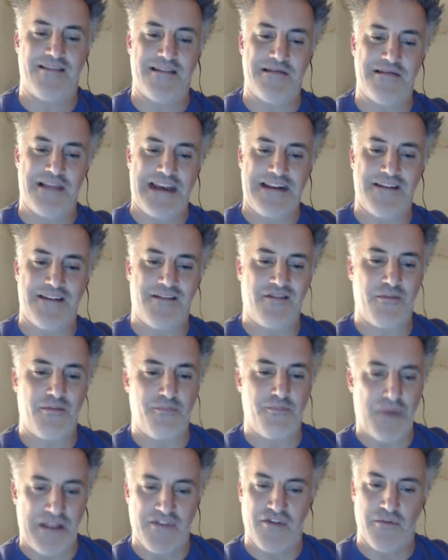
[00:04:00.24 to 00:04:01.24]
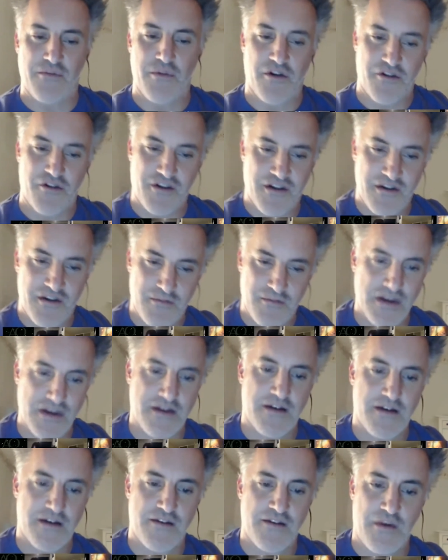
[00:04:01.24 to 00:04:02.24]
lightest pencil mark,
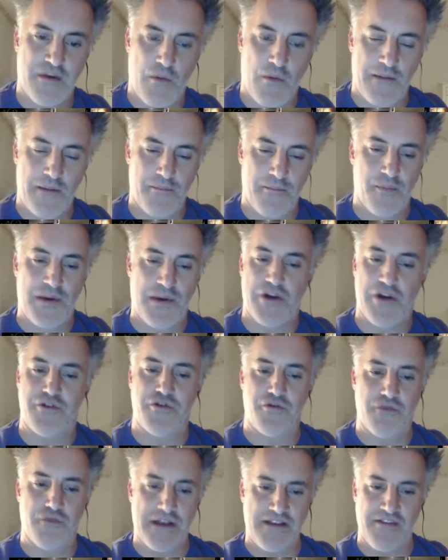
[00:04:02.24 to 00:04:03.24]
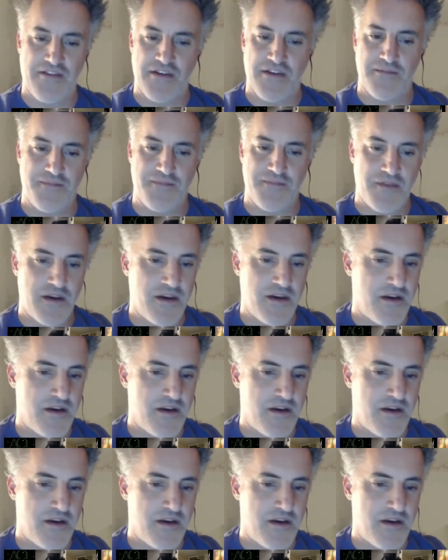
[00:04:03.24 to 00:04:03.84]
because I'm prepared to erase it.